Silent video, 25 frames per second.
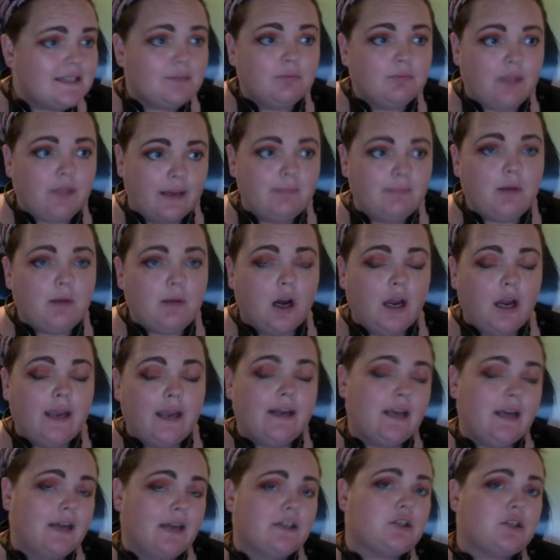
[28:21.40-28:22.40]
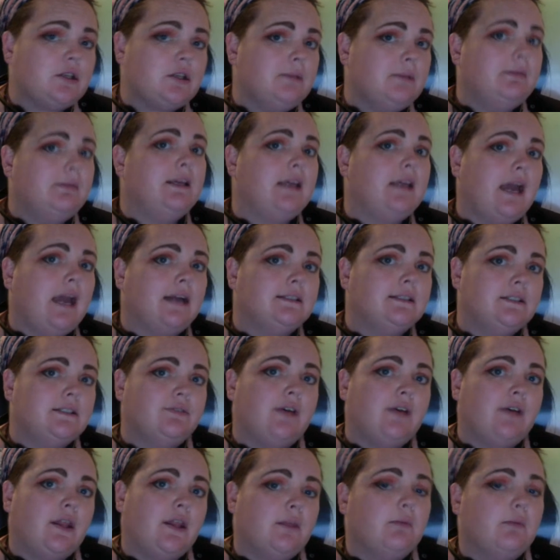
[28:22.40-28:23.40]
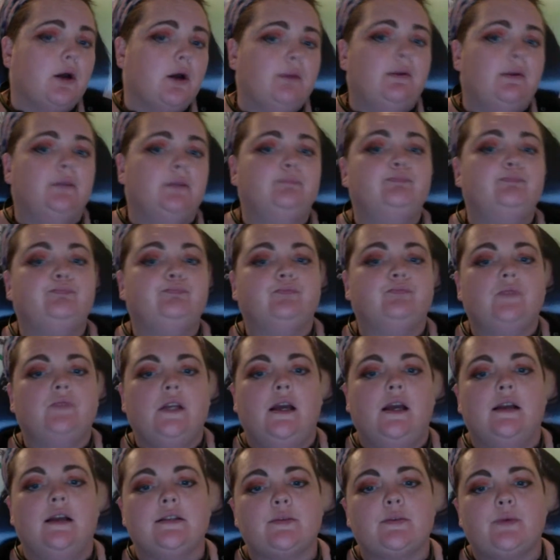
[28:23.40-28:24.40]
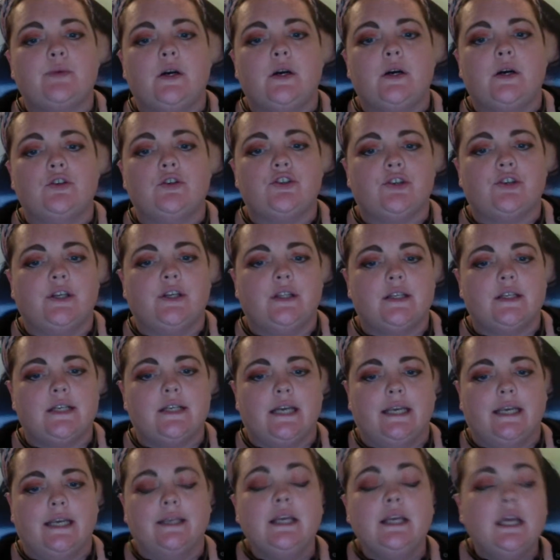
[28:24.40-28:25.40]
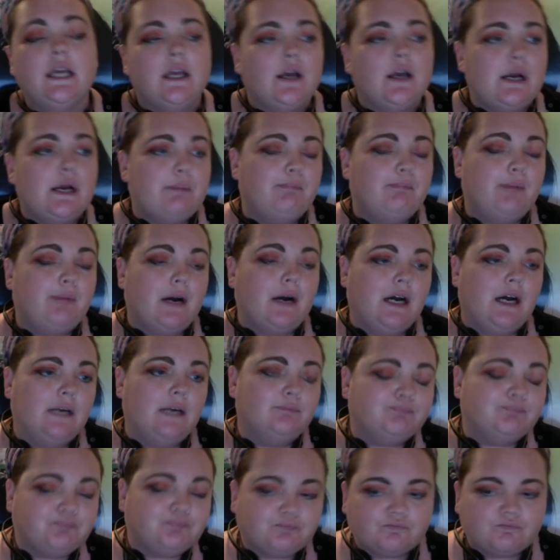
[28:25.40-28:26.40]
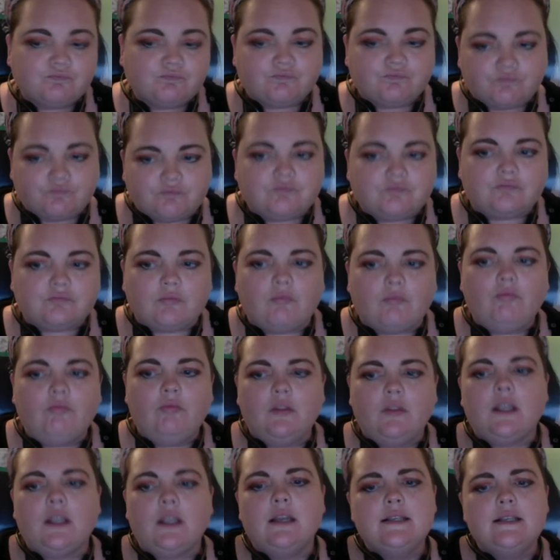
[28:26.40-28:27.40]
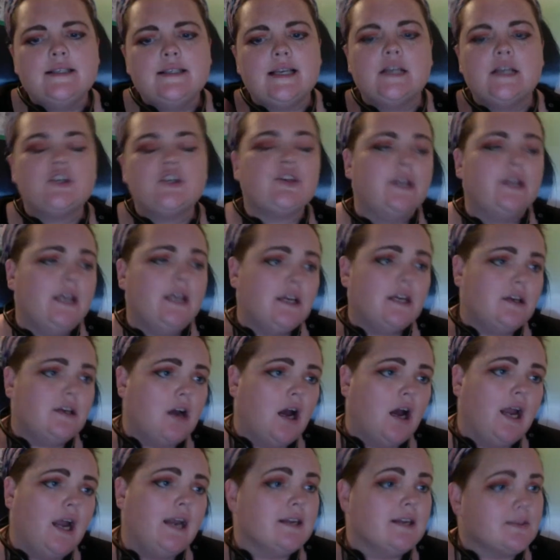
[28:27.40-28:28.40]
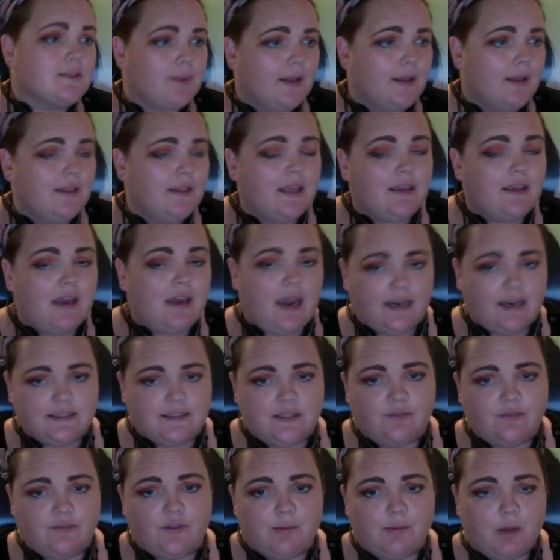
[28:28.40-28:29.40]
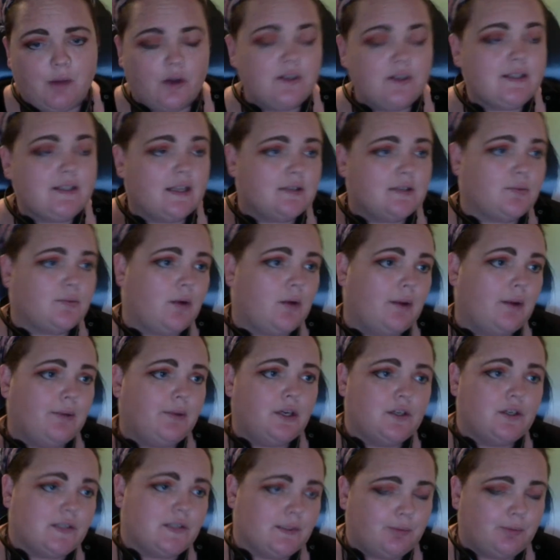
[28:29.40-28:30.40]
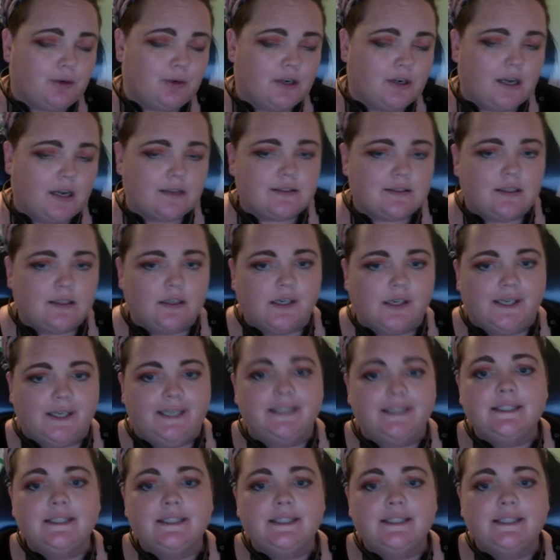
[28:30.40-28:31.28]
might actually be active at the moment as well during the day, but essentially at night is when they're active the most. That's why we use the products at night.